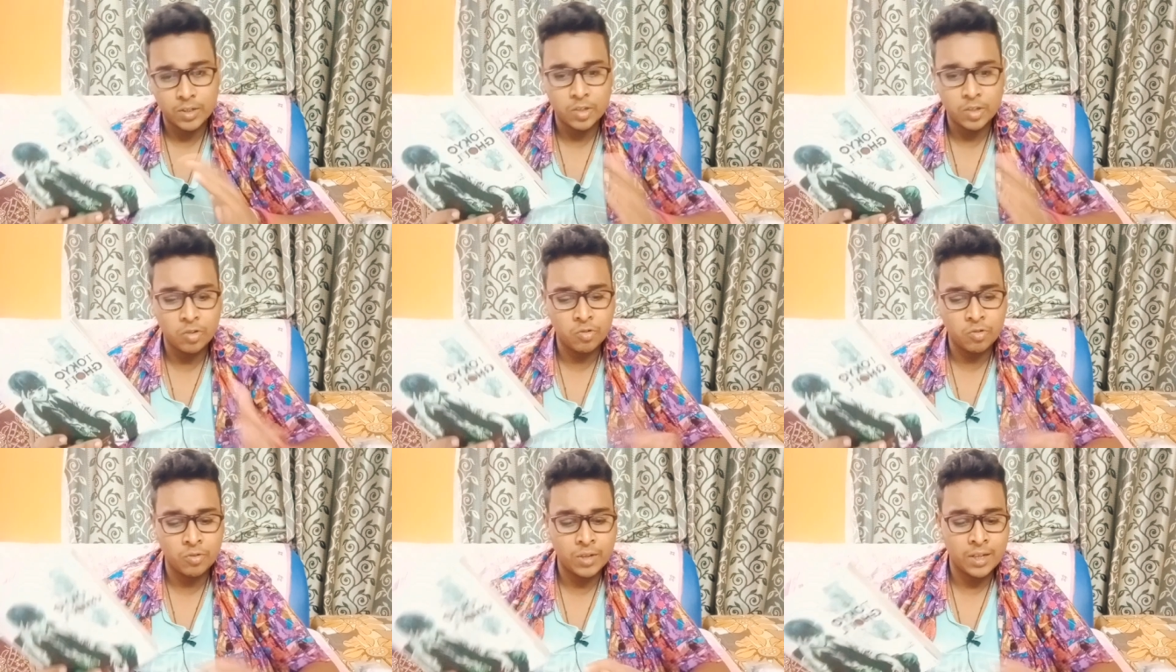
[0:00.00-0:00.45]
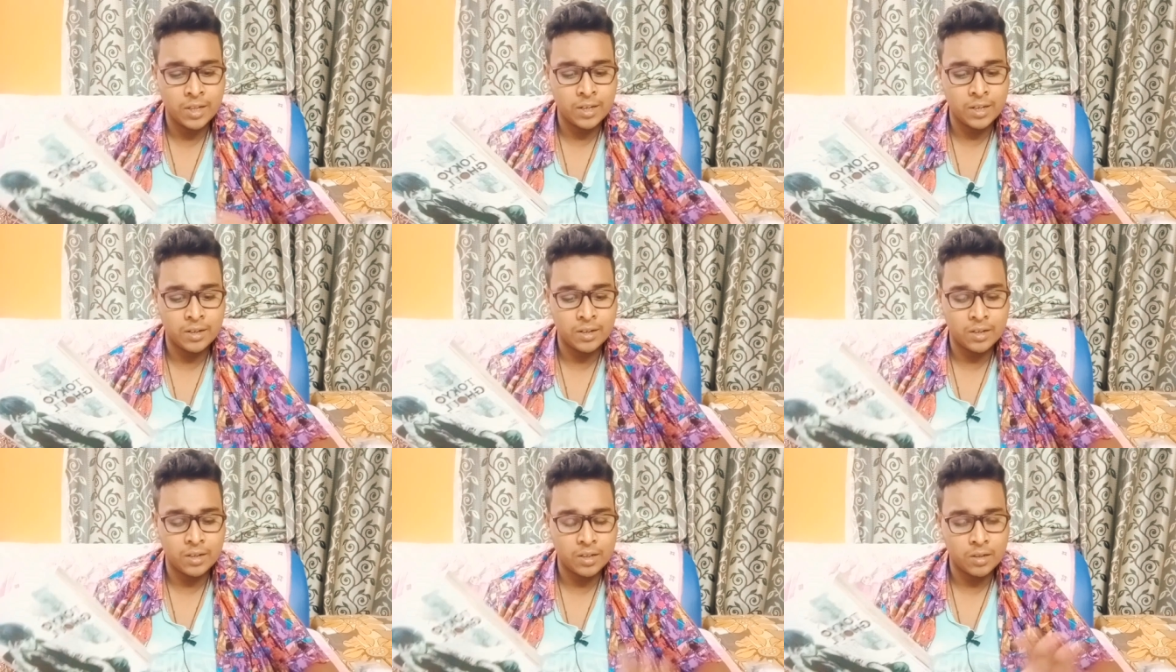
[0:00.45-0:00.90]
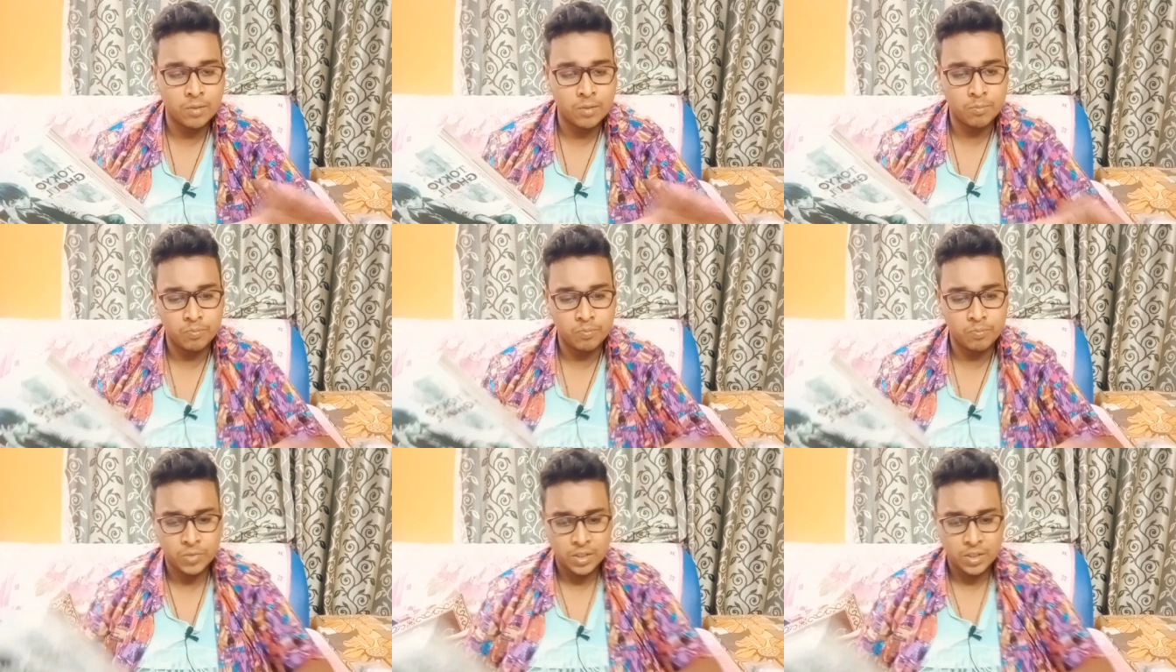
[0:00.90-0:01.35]
you can
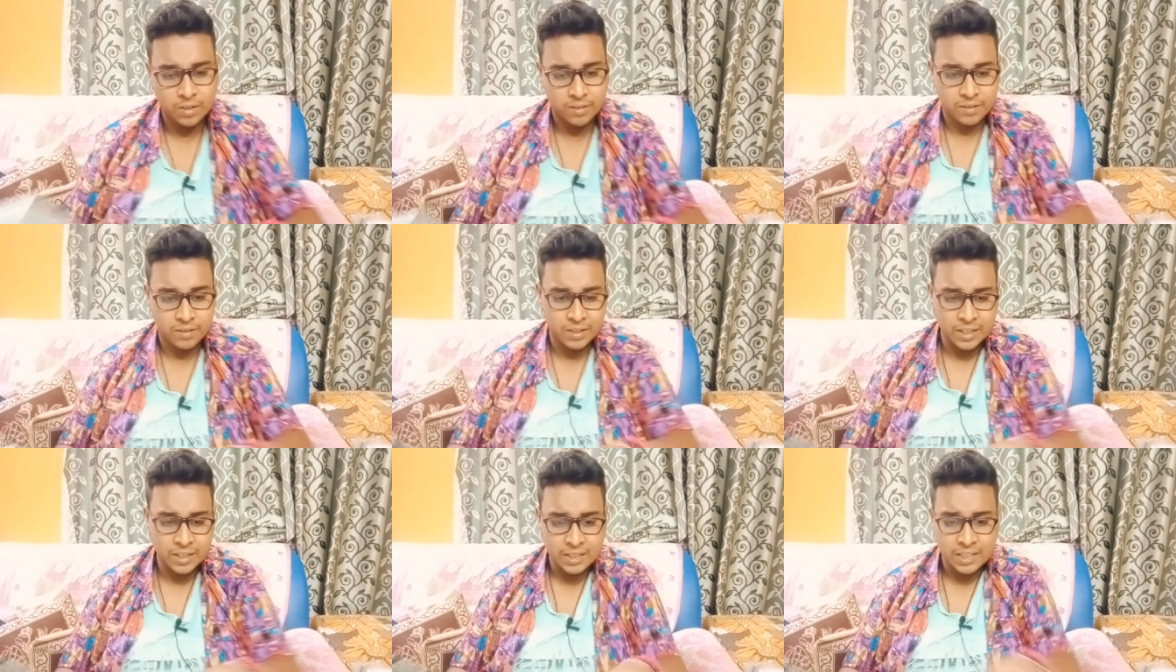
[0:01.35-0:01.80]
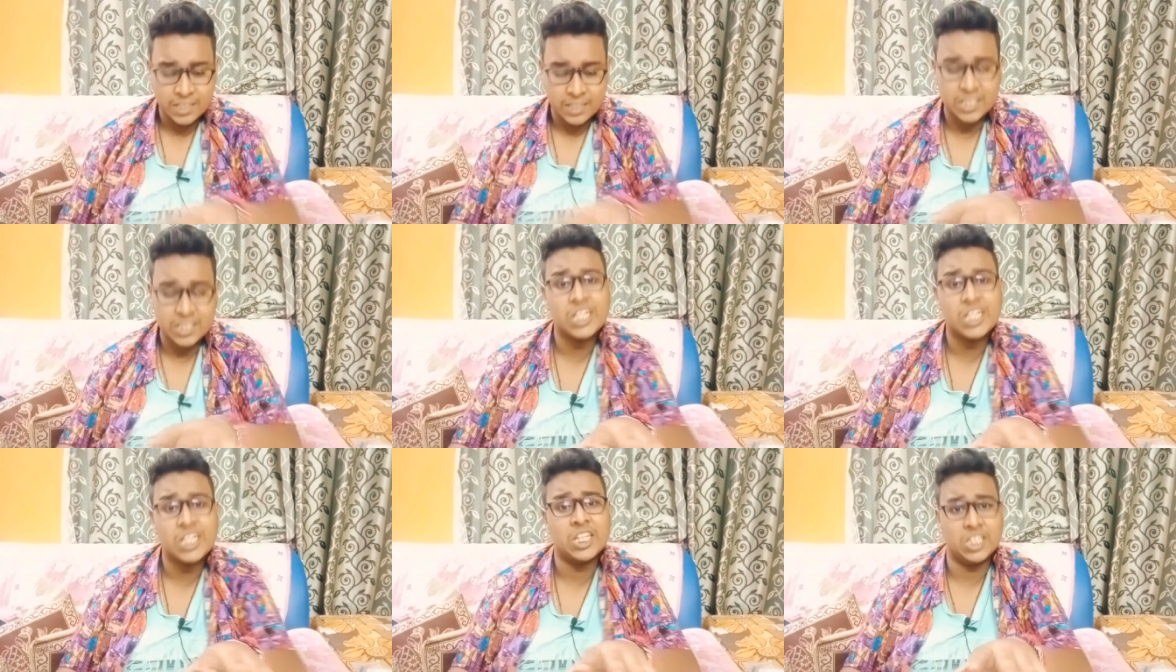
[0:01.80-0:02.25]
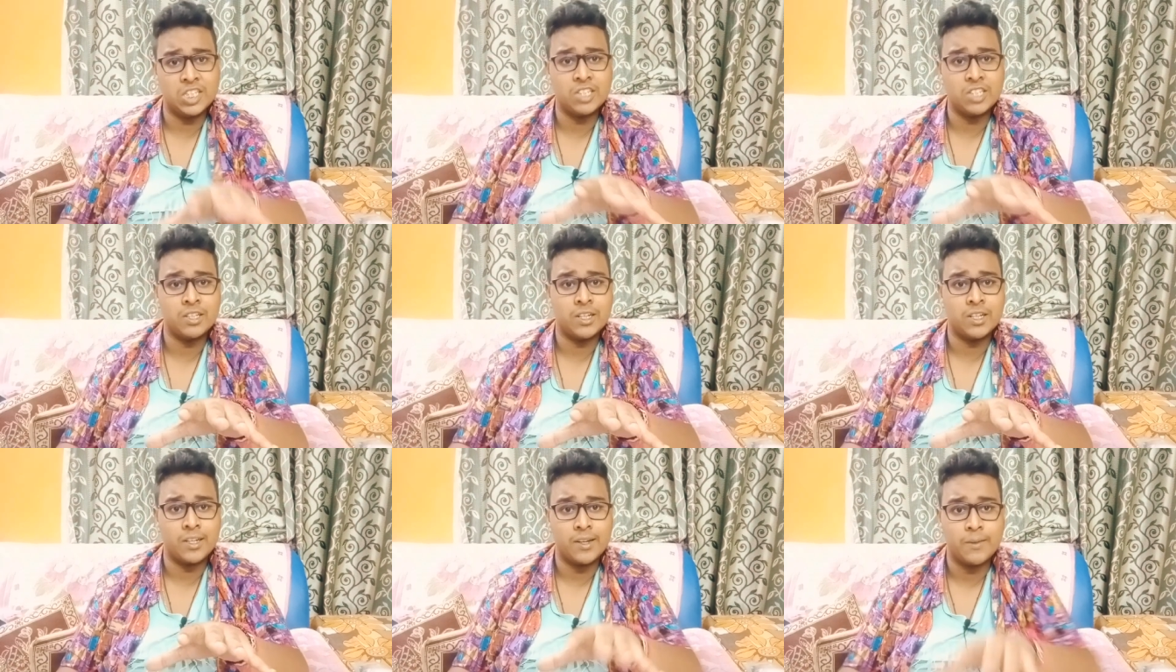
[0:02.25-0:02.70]
see the change
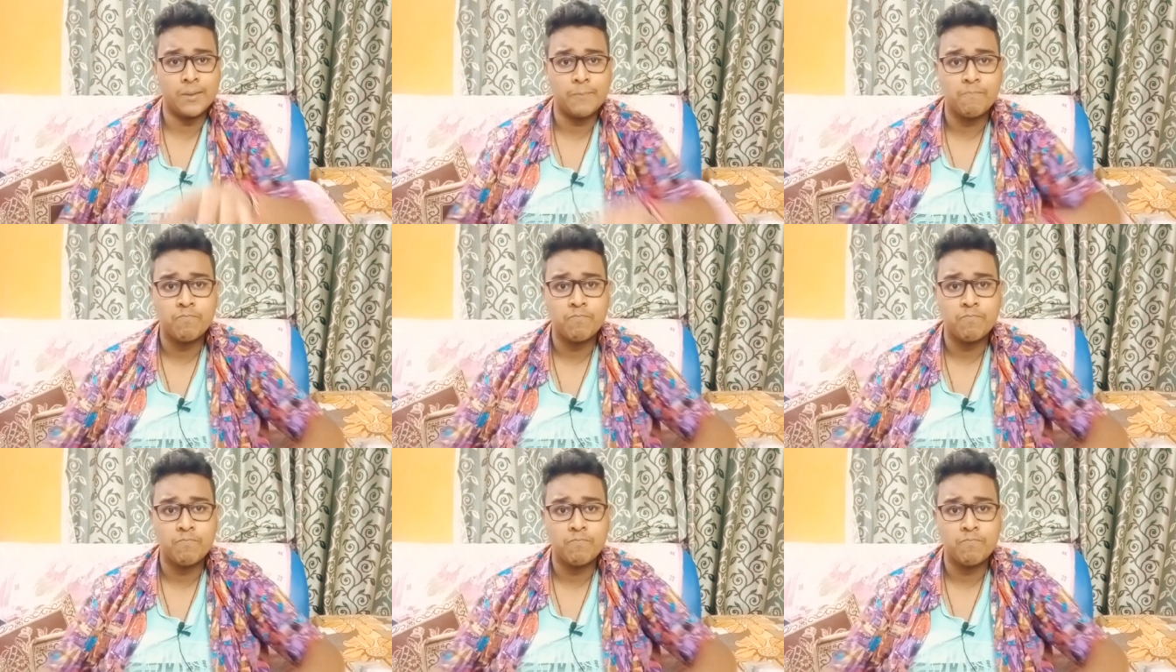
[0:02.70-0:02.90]
in it.